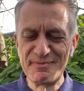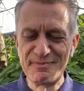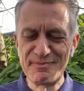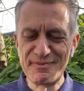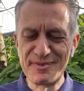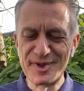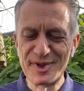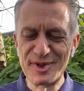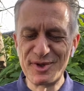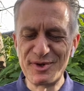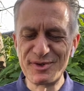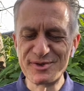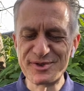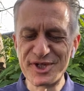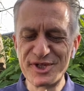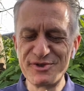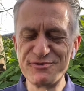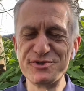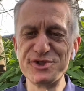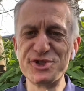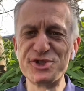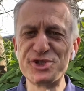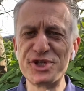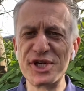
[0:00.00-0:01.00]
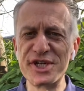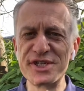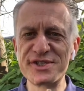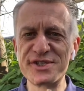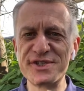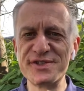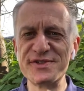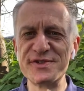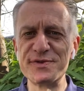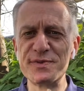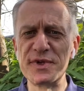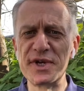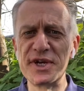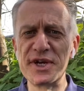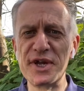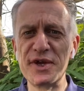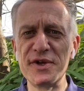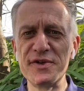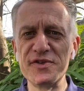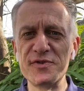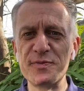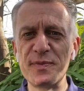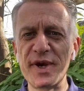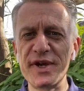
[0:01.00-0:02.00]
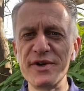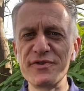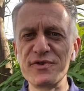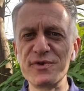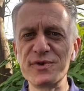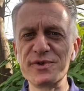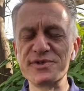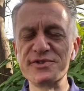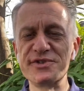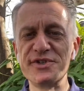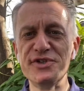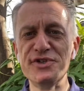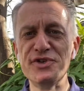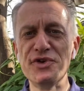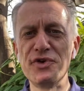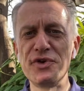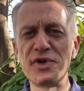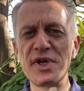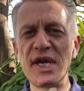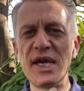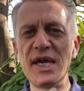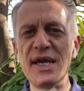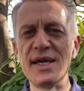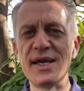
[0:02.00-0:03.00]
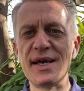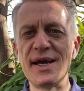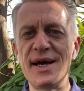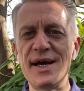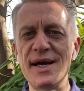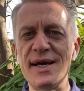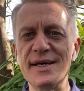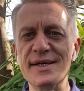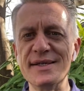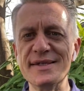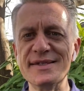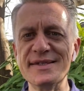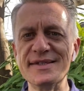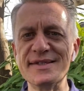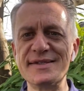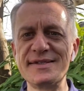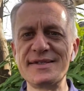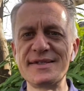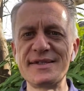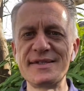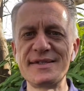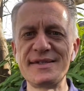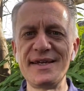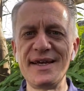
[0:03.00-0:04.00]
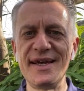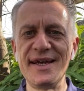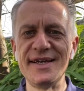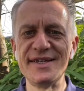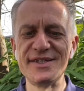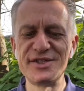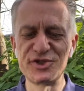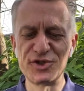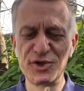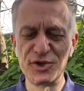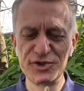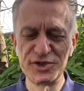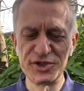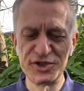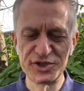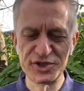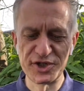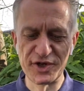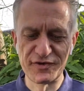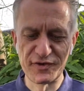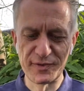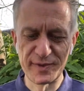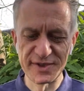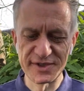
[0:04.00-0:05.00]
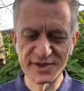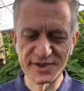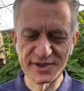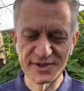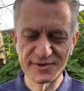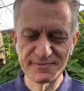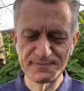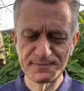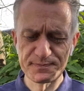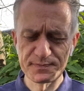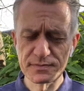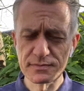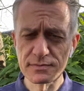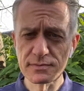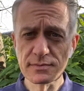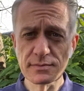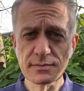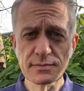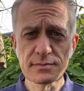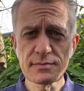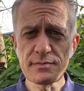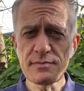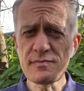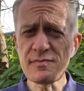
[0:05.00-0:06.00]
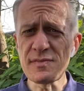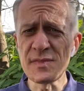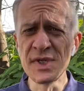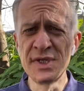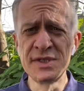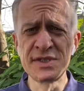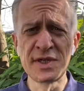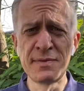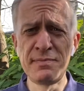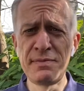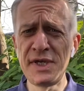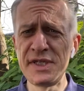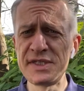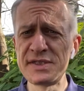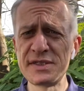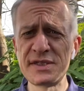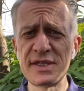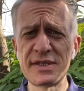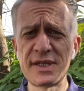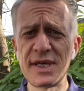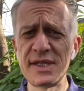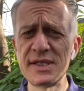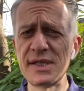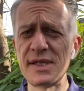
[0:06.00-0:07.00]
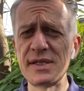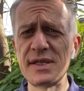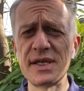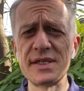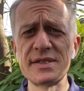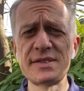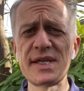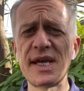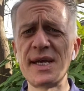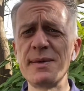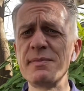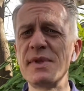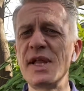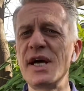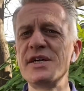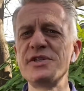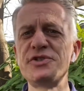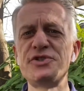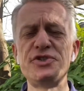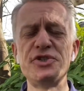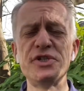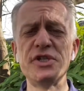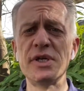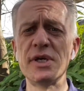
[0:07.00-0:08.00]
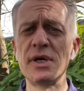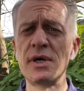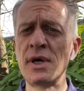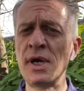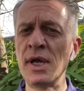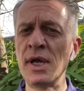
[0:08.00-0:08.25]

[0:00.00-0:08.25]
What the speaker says: lockdown restrictions were announced by, of course, the UK and Scottish governments. It's amazing to think that this time last year